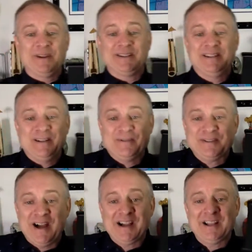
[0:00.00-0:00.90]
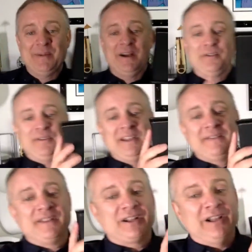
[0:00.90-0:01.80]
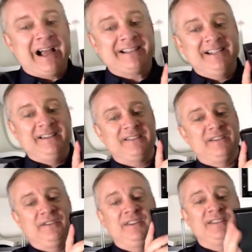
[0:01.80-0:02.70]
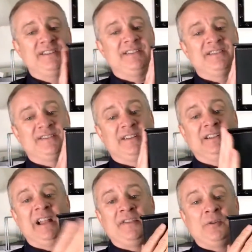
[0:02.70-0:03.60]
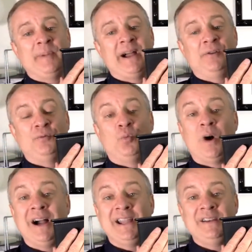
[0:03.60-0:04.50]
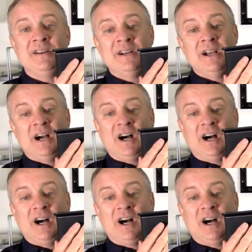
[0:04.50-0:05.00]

is what Cindy was talking about. Think of the classiness that this is. This is a leather-bound wine